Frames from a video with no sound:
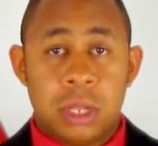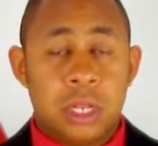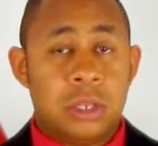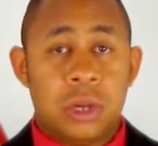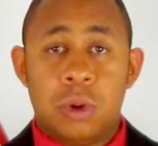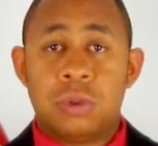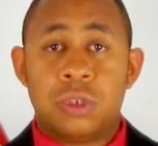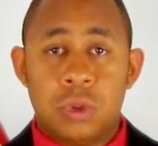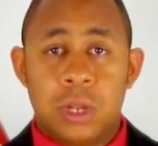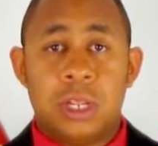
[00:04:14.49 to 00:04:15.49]
They
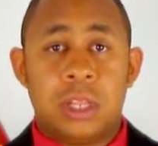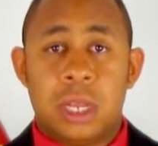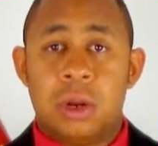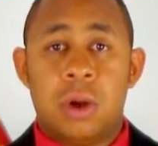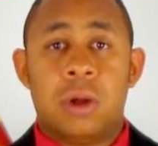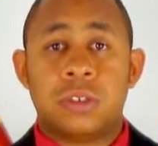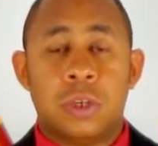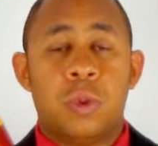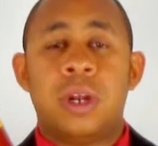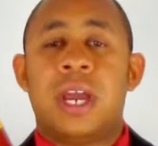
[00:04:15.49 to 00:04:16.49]
don't do anything at all.
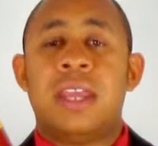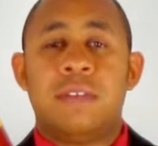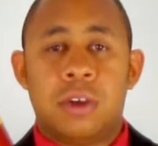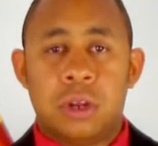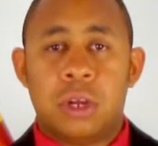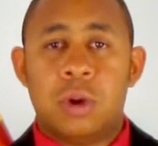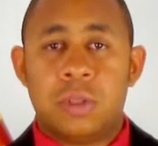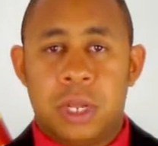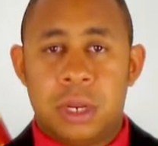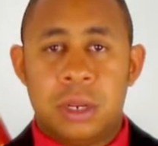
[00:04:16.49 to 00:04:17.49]
So we're not even going to
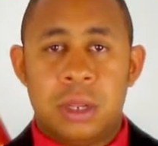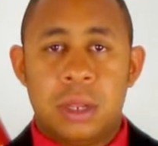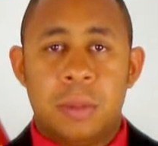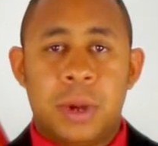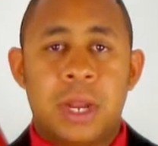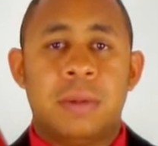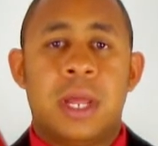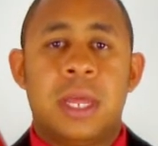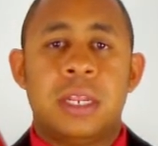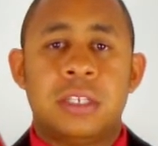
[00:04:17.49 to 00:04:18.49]
go there. Bottom
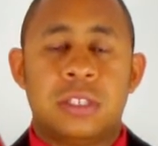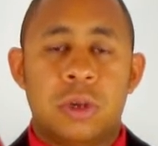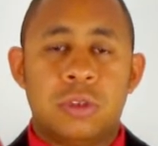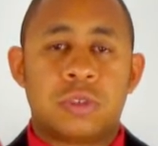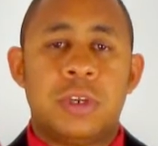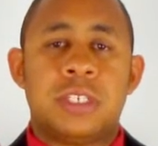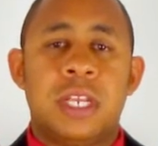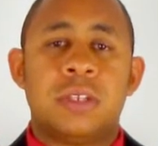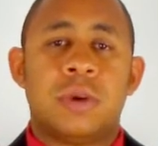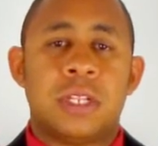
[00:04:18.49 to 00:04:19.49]
line is those three
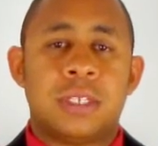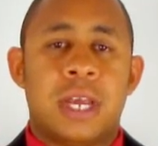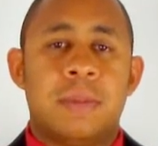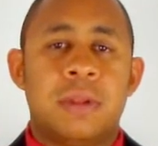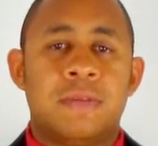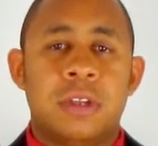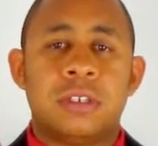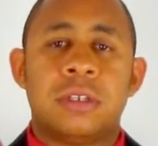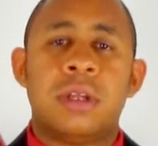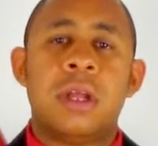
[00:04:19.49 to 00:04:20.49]
teams were at the top of the
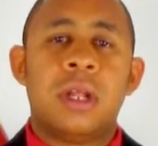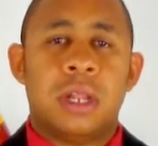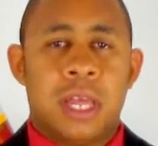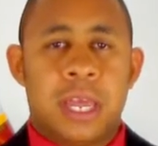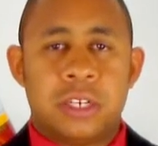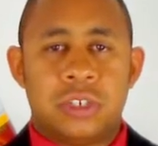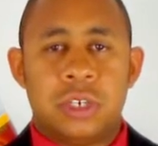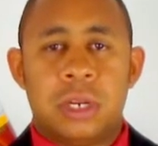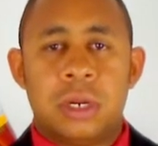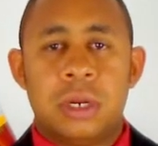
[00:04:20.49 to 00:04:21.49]
division
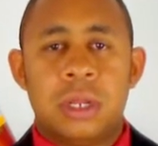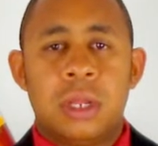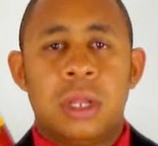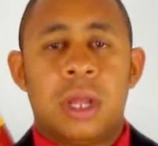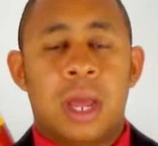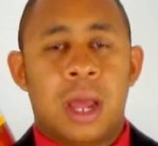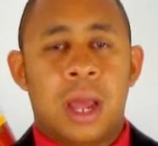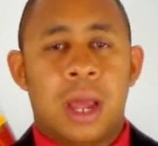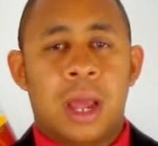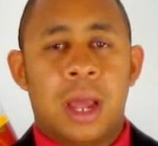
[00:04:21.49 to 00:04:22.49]
last year.
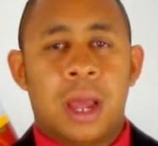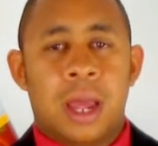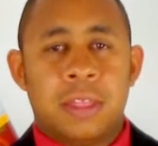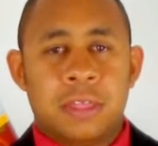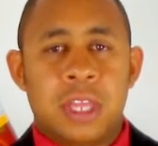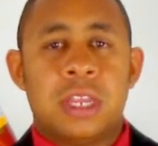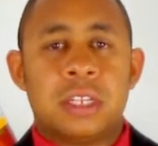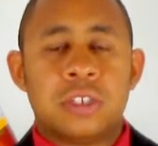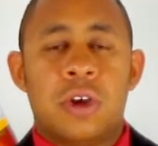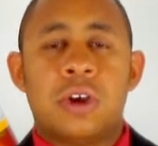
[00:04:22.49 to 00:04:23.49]
I
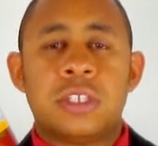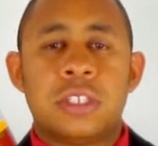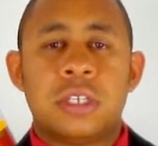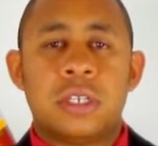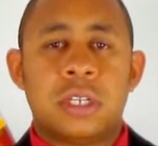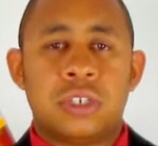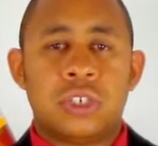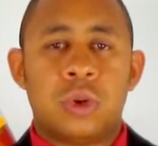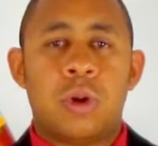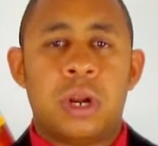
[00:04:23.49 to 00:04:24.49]
think as long as they can
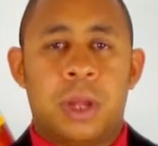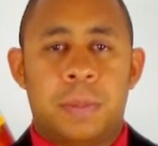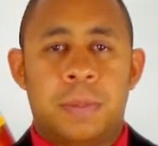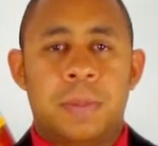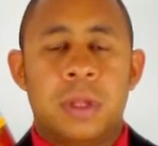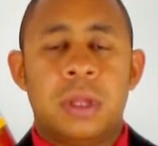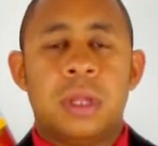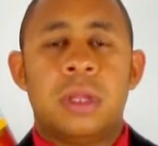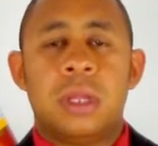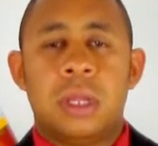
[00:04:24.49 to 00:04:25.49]
shore it up
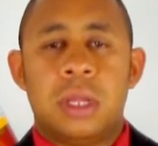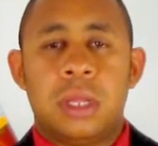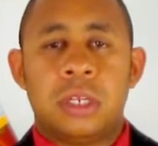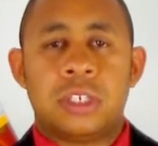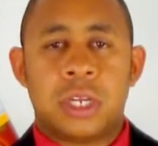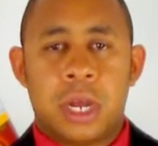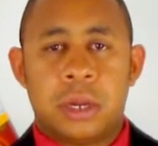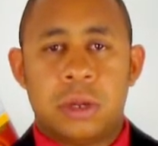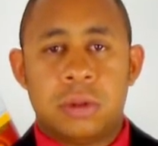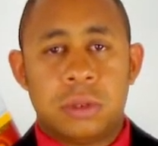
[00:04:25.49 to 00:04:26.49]
in
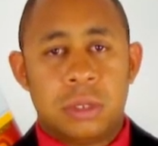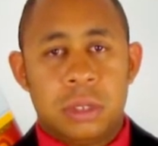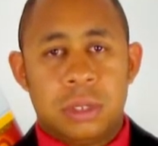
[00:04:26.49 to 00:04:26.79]
Chicago,